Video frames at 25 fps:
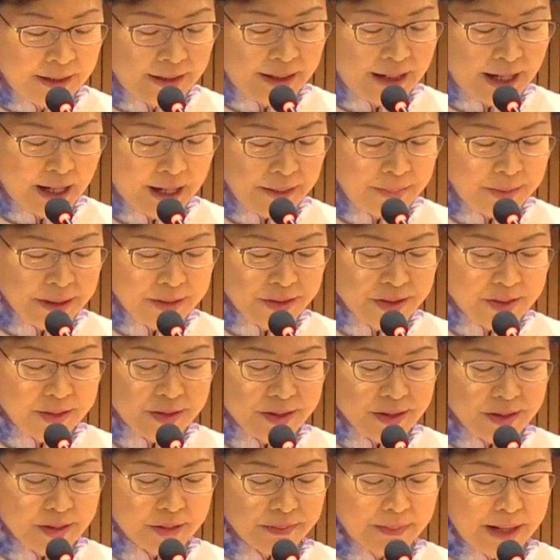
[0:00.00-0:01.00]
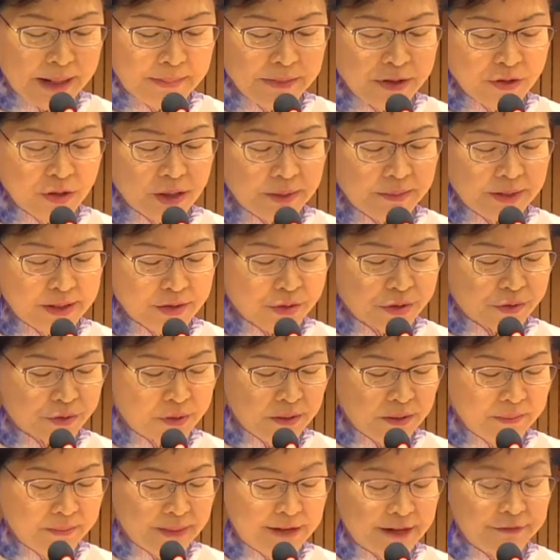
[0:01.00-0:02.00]
The IPCC's membership has
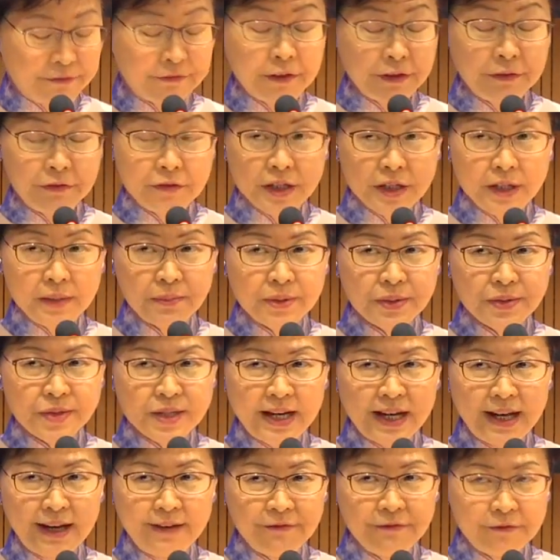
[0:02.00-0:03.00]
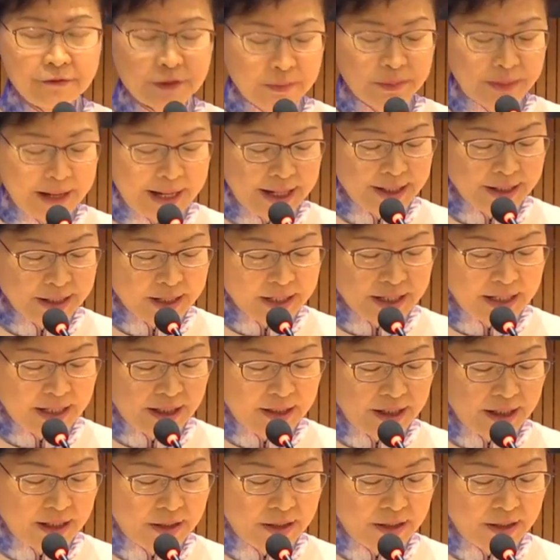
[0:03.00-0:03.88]
grown by 50% from 18